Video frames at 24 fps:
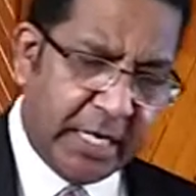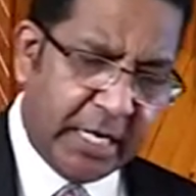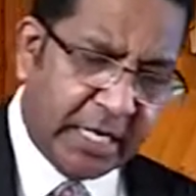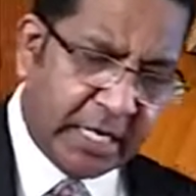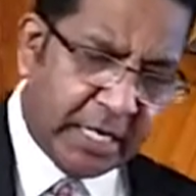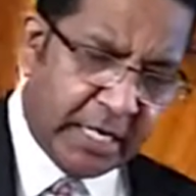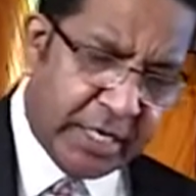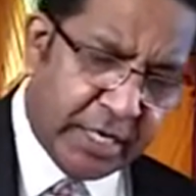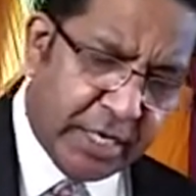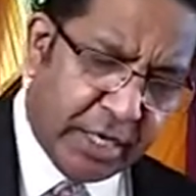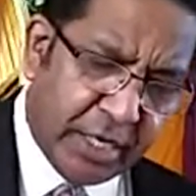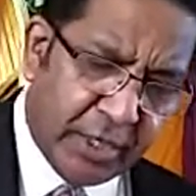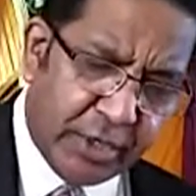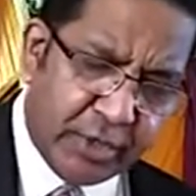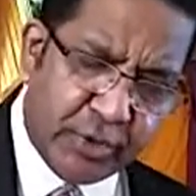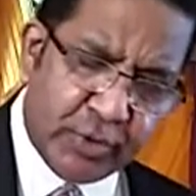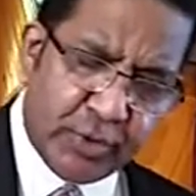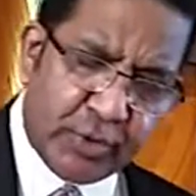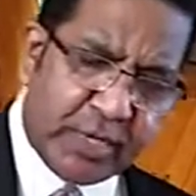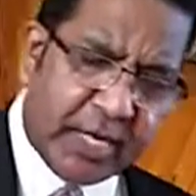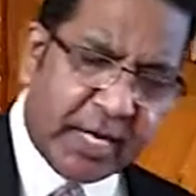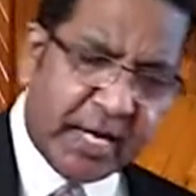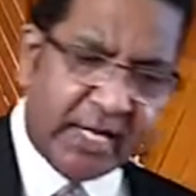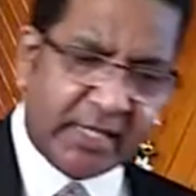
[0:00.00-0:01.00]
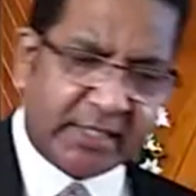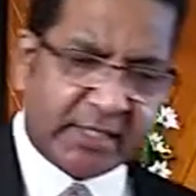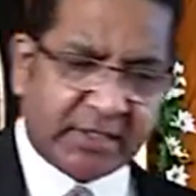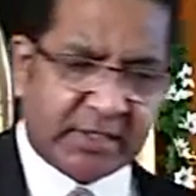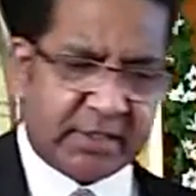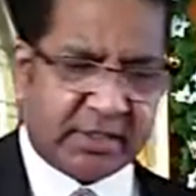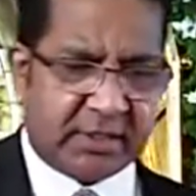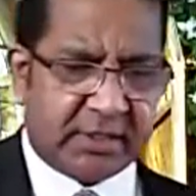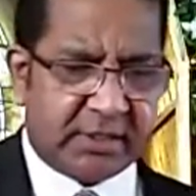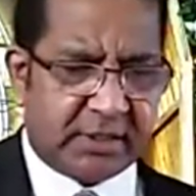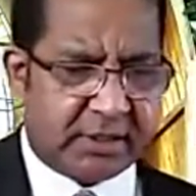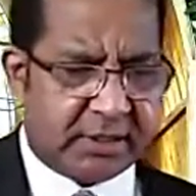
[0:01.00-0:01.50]
Here you get
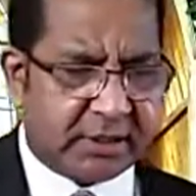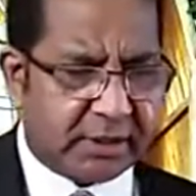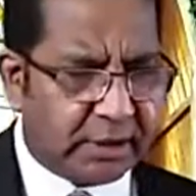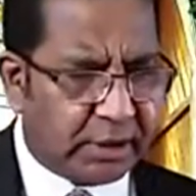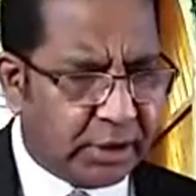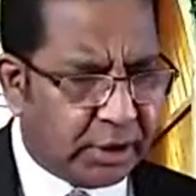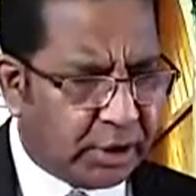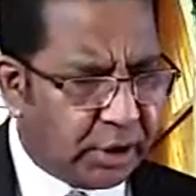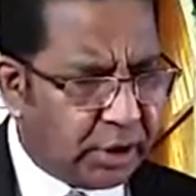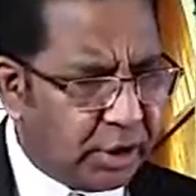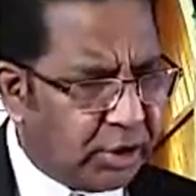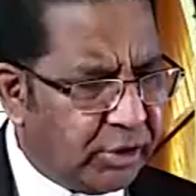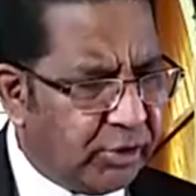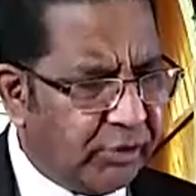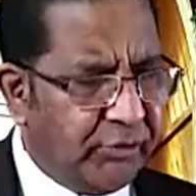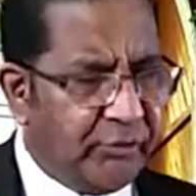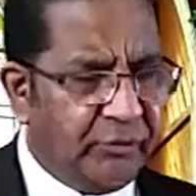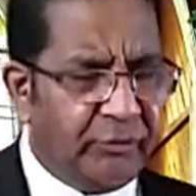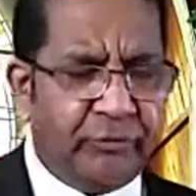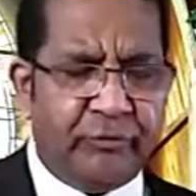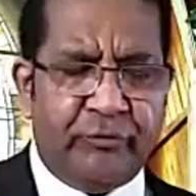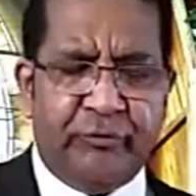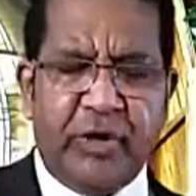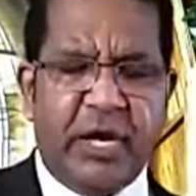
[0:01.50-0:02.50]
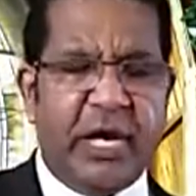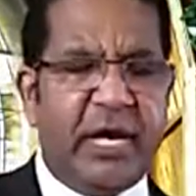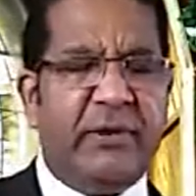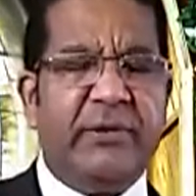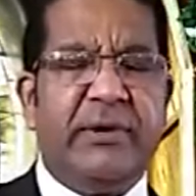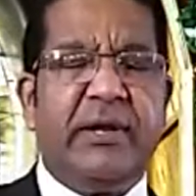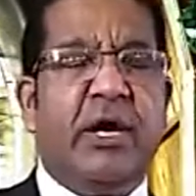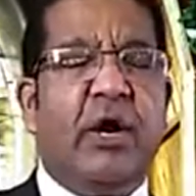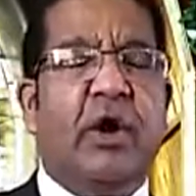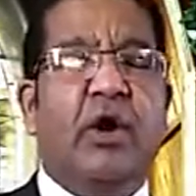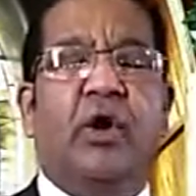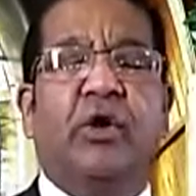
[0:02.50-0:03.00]

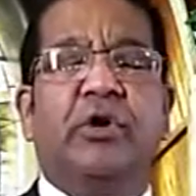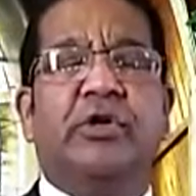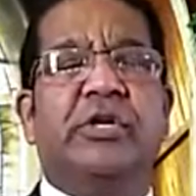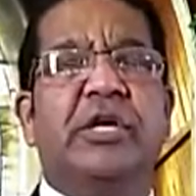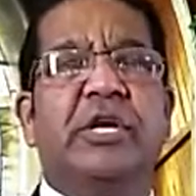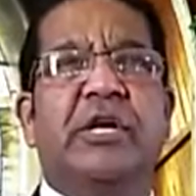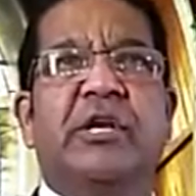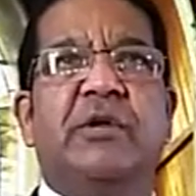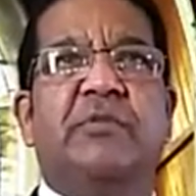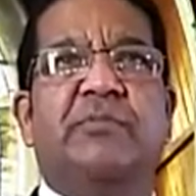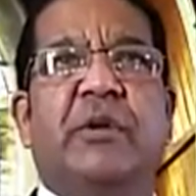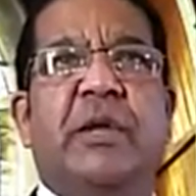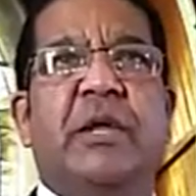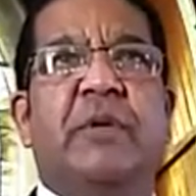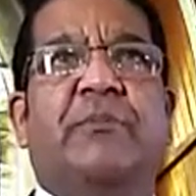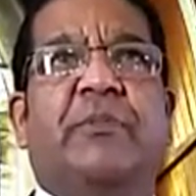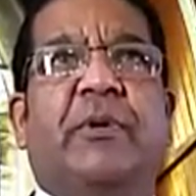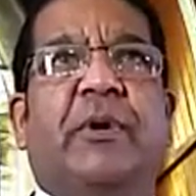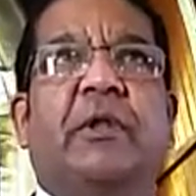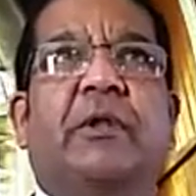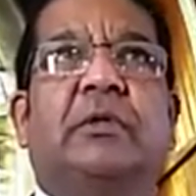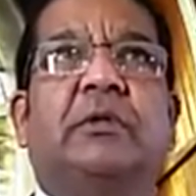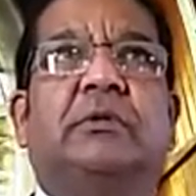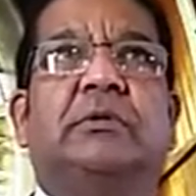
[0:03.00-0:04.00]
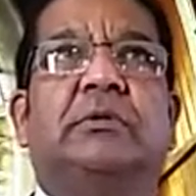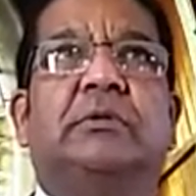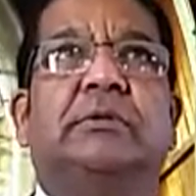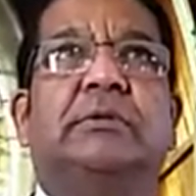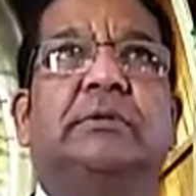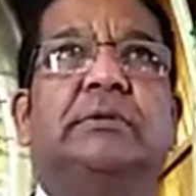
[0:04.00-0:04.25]
very ordinary people,